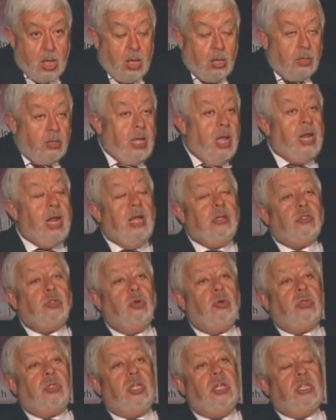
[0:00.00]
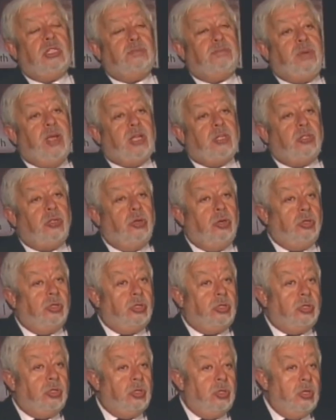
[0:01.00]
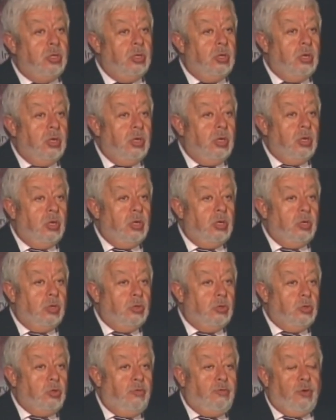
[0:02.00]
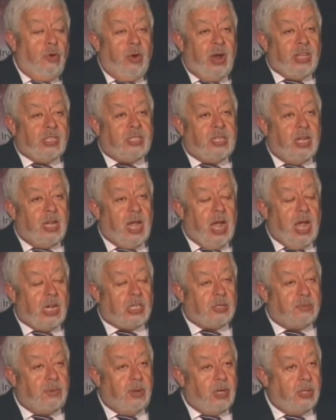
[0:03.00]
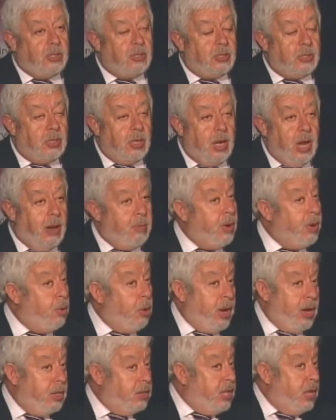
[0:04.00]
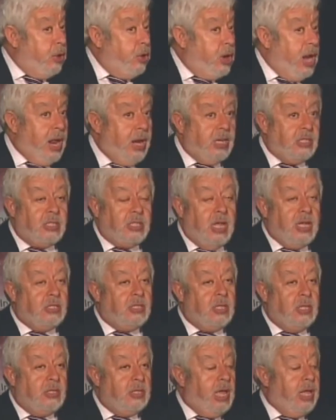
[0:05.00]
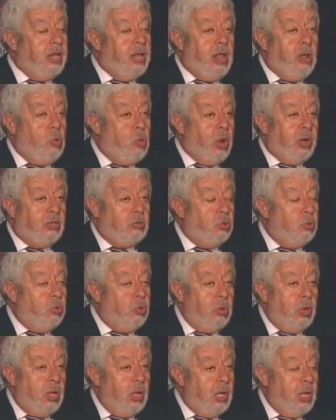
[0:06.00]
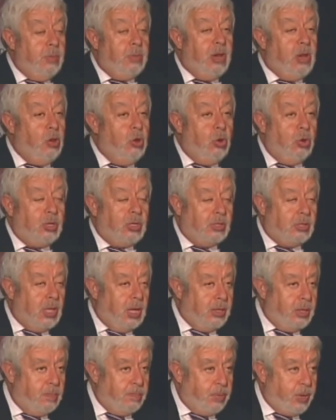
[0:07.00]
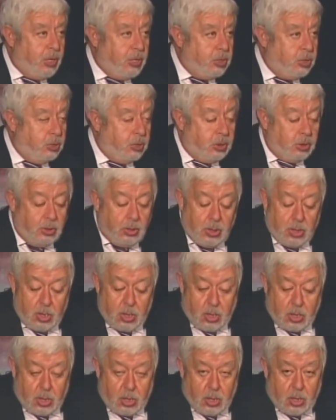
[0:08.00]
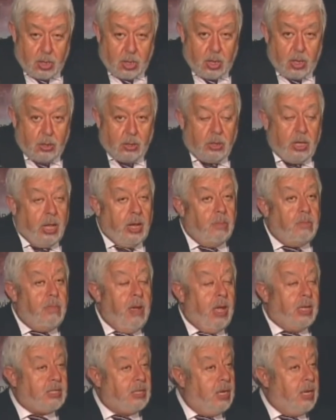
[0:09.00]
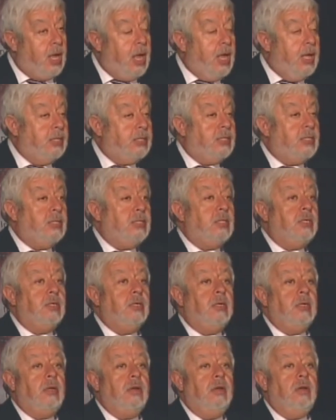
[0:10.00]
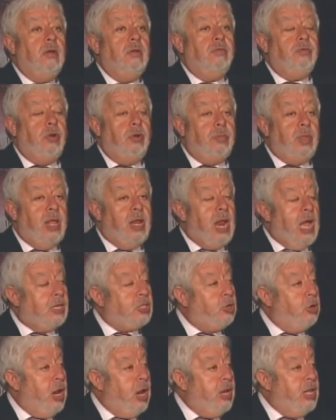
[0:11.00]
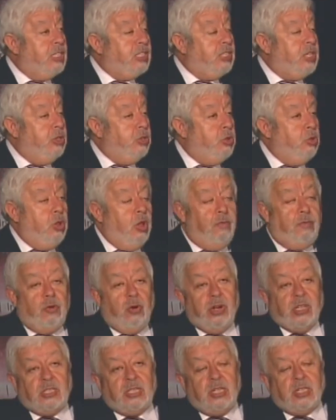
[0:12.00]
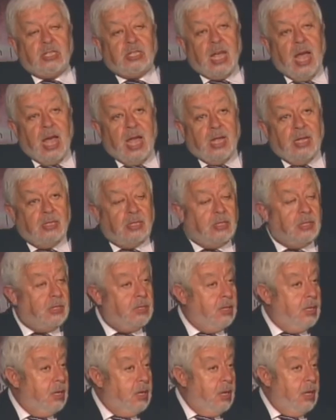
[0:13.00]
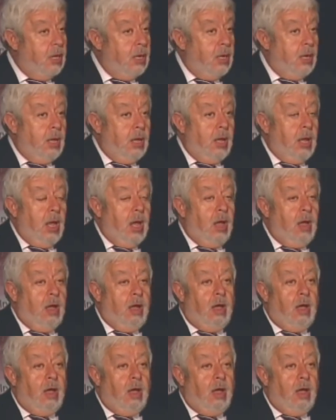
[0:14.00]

Then I took these pictures to forensic experts everywhere. In the United States, they didn't want to even look at the pictures. Then Mexicans from the National Institute of Forensic Science, uh,